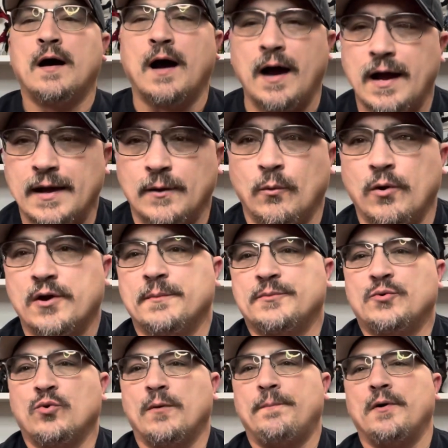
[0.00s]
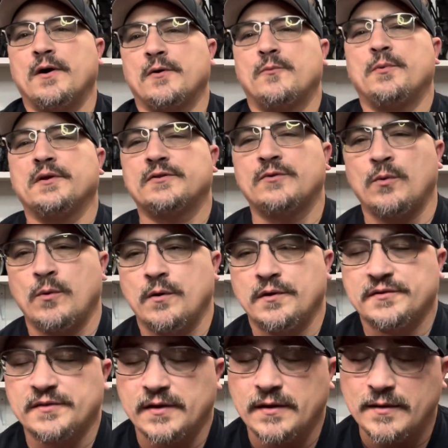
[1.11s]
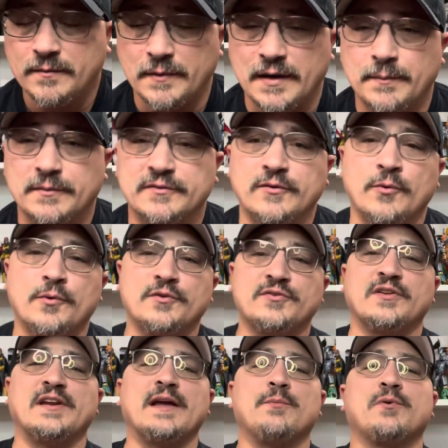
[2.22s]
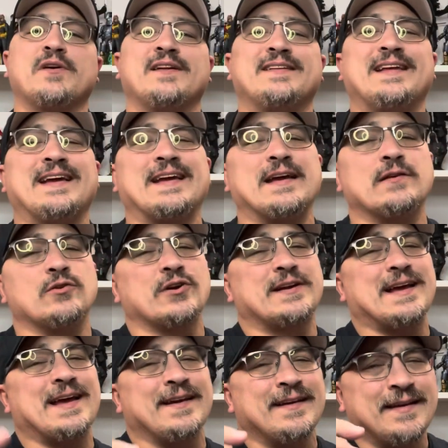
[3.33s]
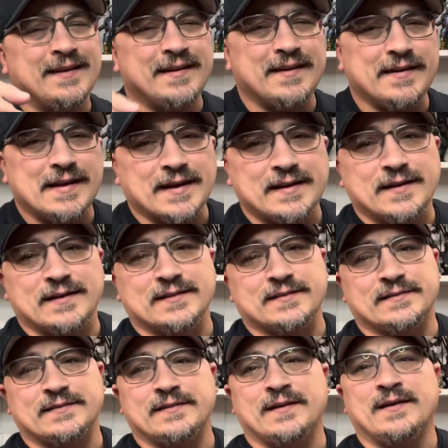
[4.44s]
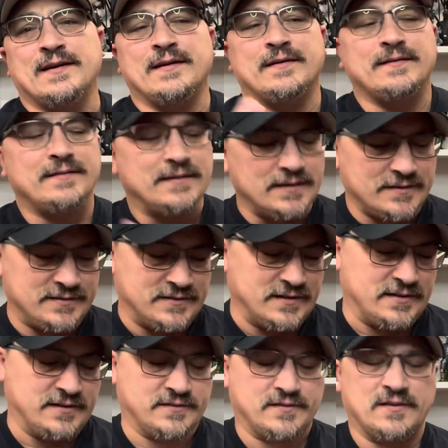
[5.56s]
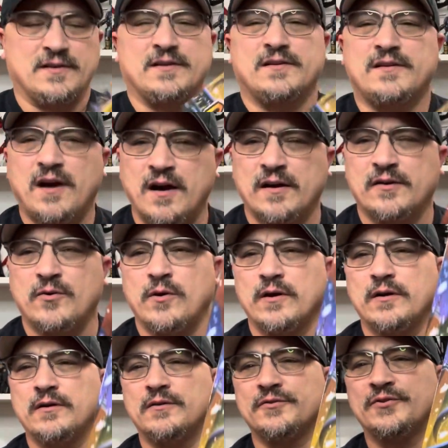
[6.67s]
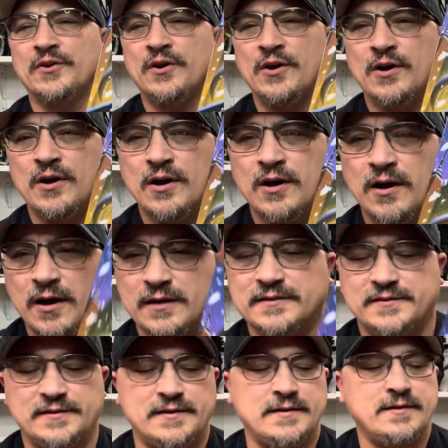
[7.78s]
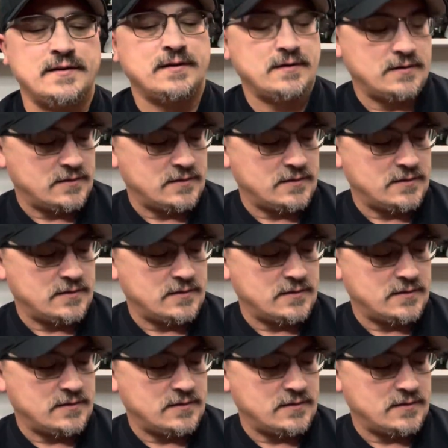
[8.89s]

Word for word: Hi, and welcome to A Punk with Toys. My name is Lawrence, and today we're going to take a look at NECA's, Disney's, Gargoyles, Hudson.